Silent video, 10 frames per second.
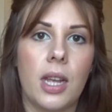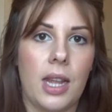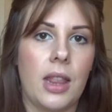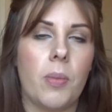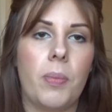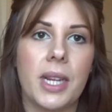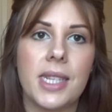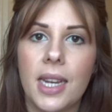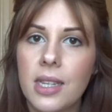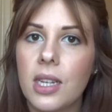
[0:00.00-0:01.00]
in the
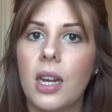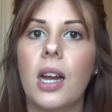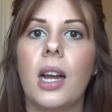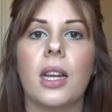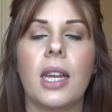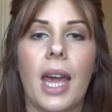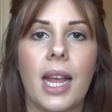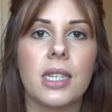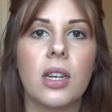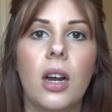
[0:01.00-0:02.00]
placenta and
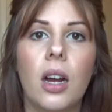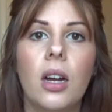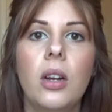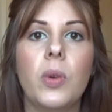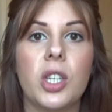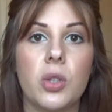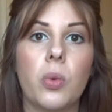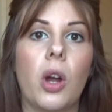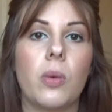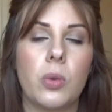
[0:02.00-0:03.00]
getting to her which is
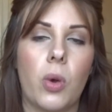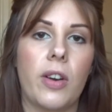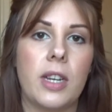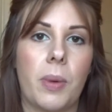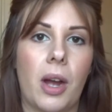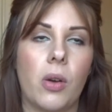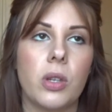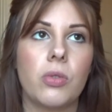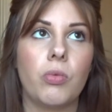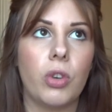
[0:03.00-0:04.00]
what I was worried about. I
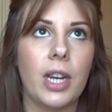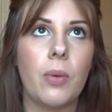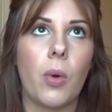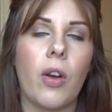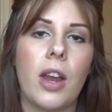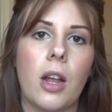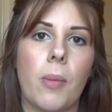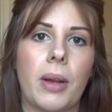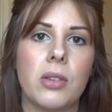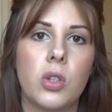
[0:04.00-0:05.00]
was really worrying
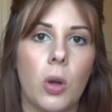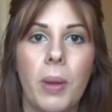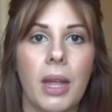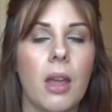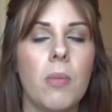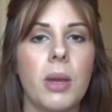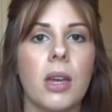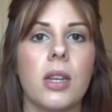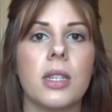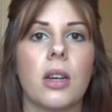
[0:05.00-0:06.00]
about stopping it
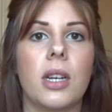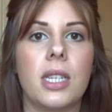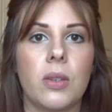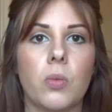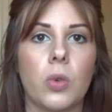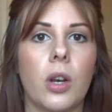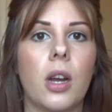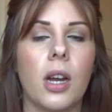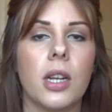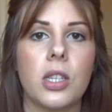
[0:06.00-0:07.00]
because I didn't want
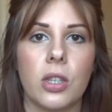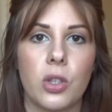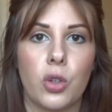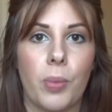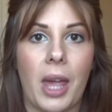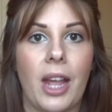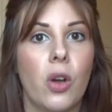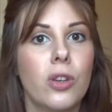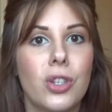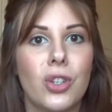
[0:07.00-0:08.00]
her to stop getting
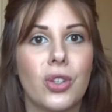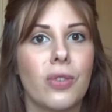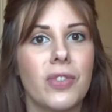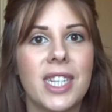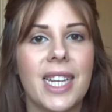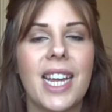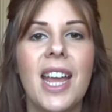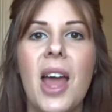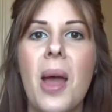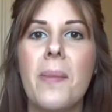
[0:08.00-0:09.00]
oxygen
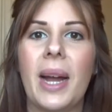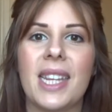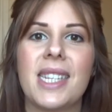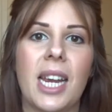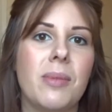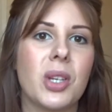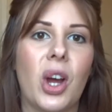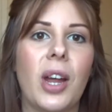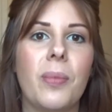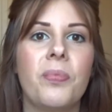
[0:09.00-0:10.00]
obviously but at the same
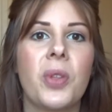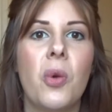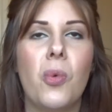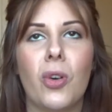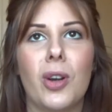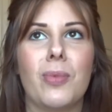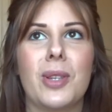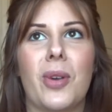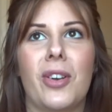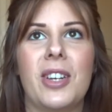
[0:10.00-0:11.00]
time Warren
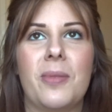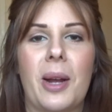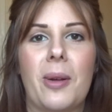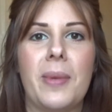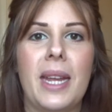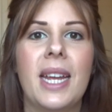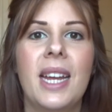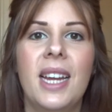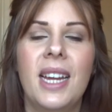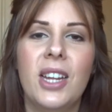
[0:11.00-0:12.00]
was worried about me
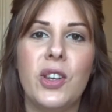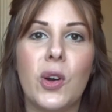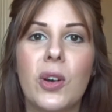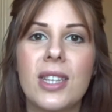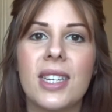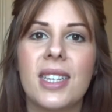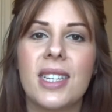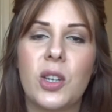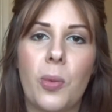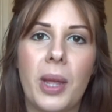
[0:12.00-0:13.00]
not
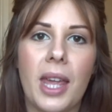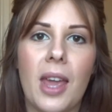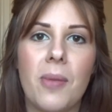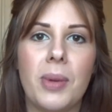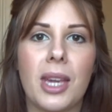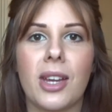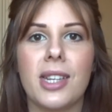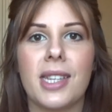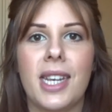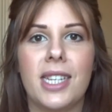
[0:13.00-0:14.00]
stopping it
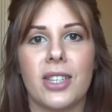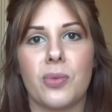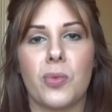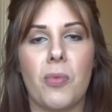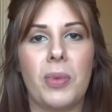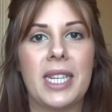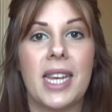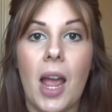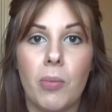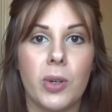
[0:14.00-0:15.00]
because he doesn't want me
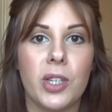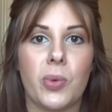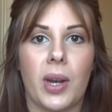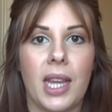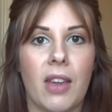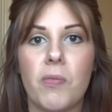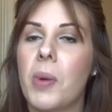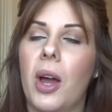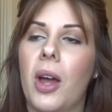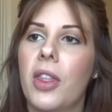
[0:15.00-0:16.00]
to hemorrhage when I give
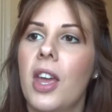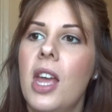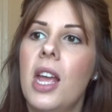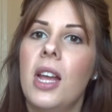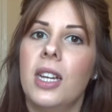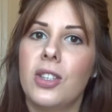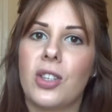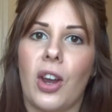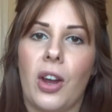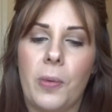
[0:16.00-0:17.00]
birth.
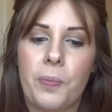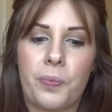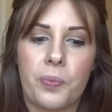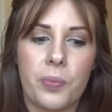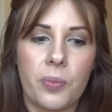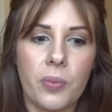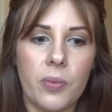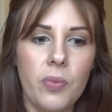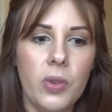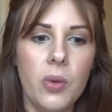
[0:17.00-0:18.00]
So
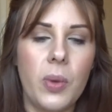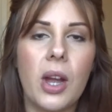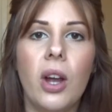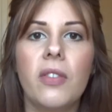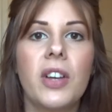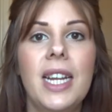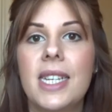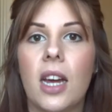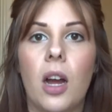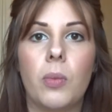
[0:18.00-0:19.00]
we kind of
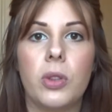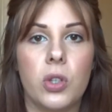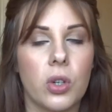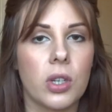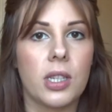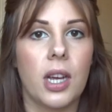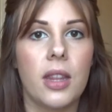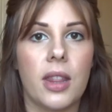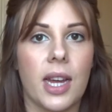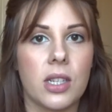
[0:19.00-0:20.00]
cleared it up with the doctor
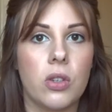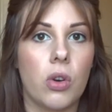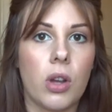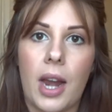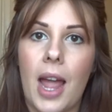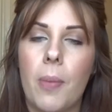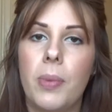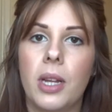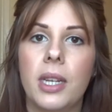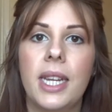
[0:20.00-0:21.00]
that that's not going to
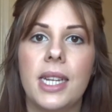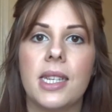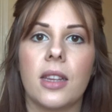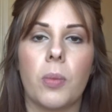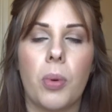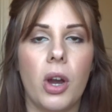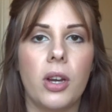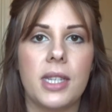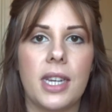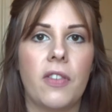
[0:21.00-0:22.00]
happen. He said the
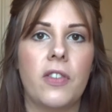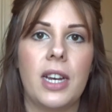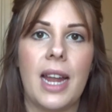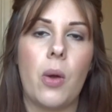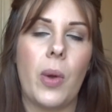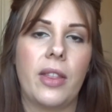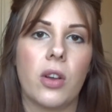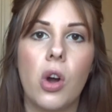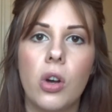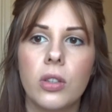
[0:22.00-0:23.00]
pros definitely outweigh
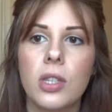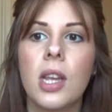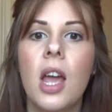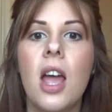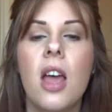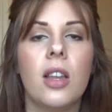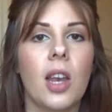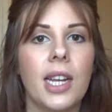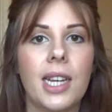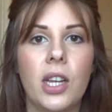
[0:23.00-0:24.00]
the cons. The
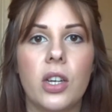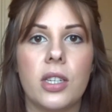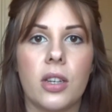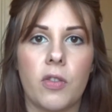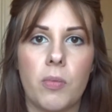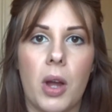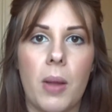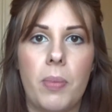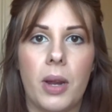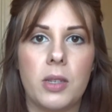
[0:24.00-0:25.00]
likelihood of
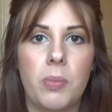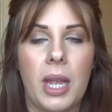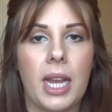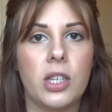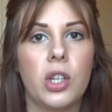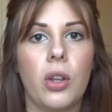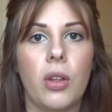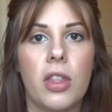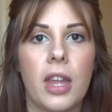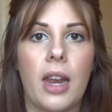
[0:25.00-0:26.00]
my blood being too
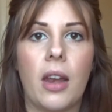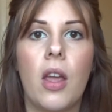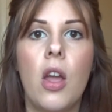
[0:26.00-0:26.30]
thin